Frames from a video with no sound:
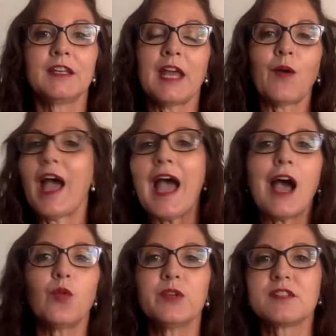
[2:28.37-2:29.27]
Now,
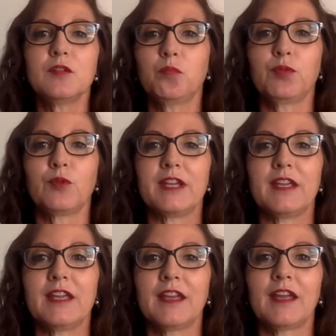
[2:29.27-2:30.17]
how is the
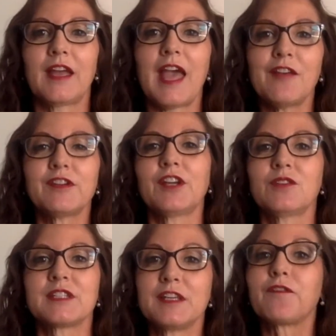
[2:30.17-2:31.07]
employee ever
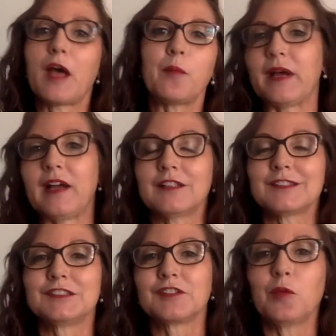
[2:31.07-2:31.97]
going to give that back
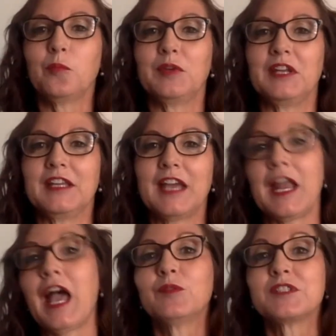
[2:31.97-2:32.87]
to the company? And
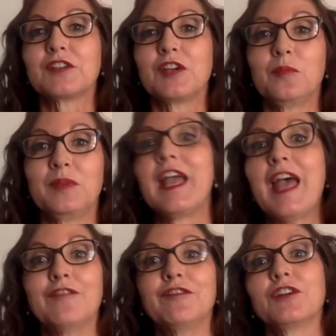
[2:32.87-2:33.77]
how is the company
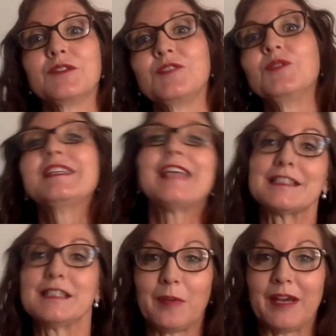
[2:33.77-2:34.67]
ever going to
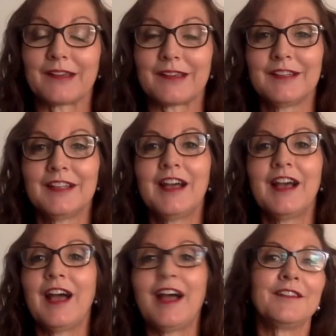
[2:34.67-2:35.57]
get it back?
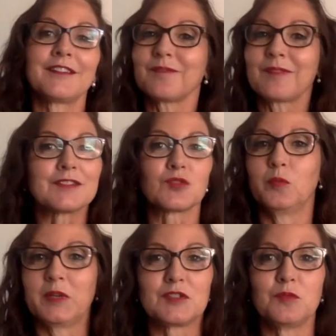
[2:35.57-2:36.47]
And that's
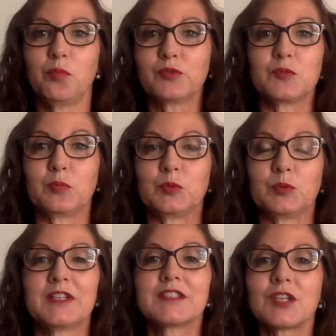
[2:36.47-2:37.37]
almost impossible.
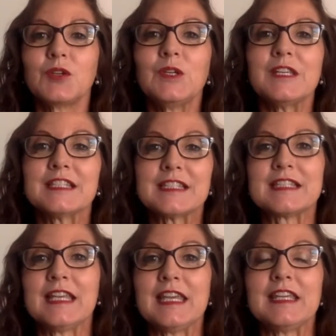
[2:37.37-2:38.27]
So you can
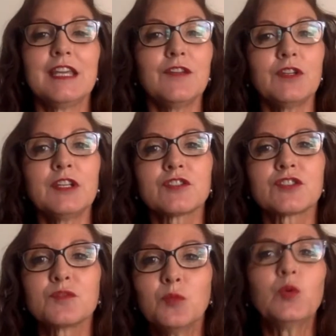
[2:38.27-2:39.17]
see, even in a
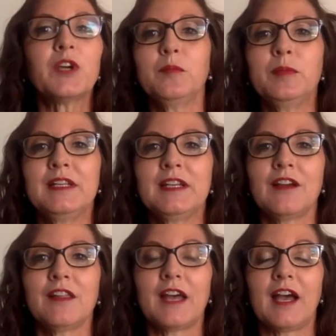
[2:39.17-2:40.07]
small company
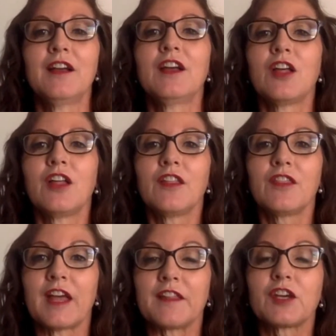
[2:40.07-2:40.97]
like that,
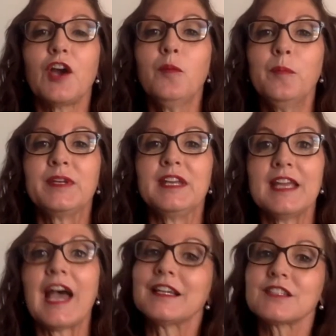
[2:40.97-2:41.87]
that the
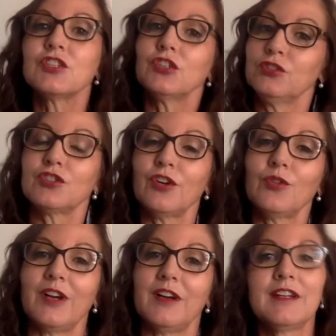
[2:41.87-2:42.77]
company, as the
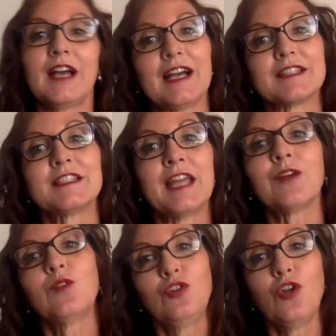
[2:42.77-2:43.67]
controller, has
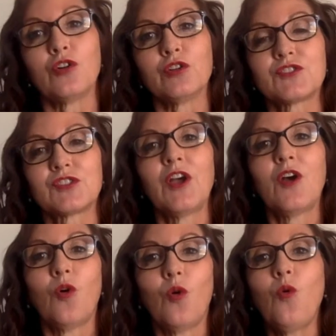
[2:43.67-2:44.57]
now lost
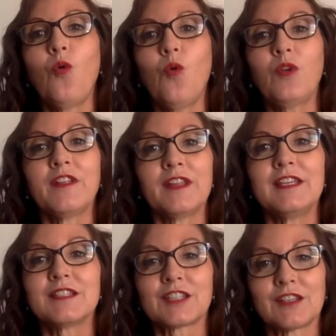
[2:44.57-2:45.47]
all
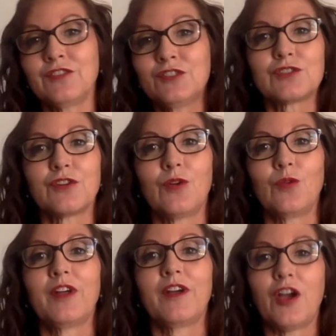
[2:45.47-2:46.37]
its
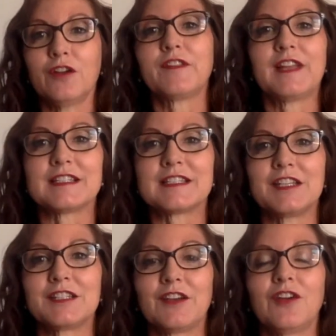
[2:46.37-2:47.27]
control over that
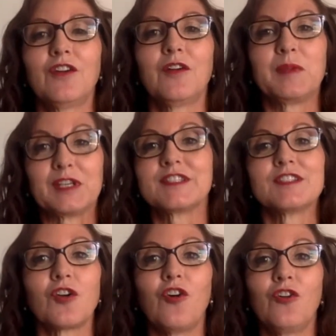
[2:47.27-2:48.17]
data because
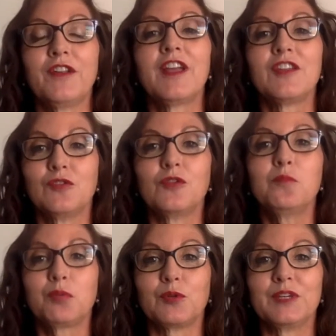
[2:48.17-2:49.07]
it's on your
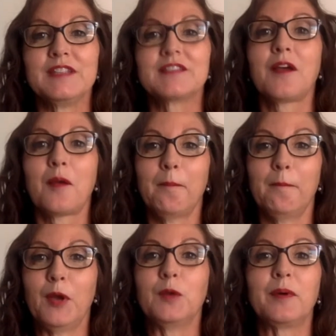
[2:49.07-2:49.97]
employee's
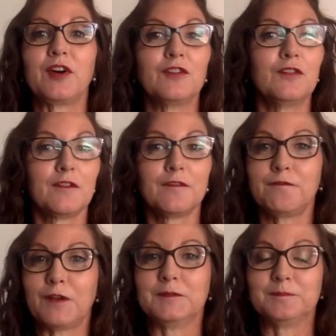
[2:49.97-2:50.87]
mobile
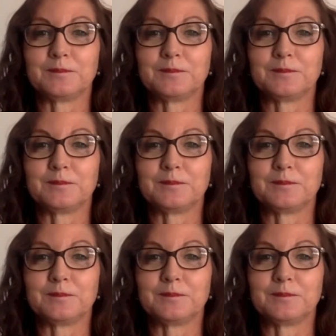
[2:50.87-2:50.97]
phone.